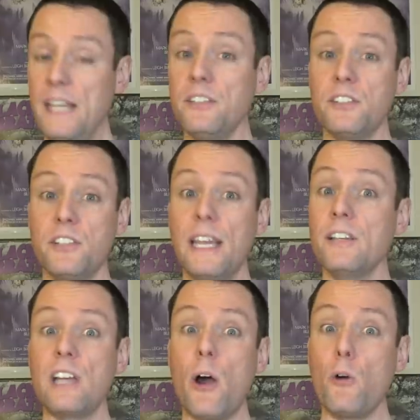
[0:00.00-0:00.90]
This
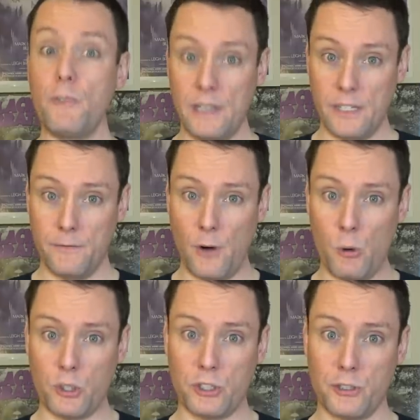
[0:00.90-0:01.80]
is our villain,
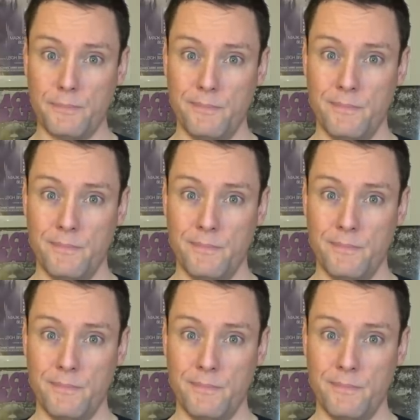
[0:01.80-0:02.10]
folks.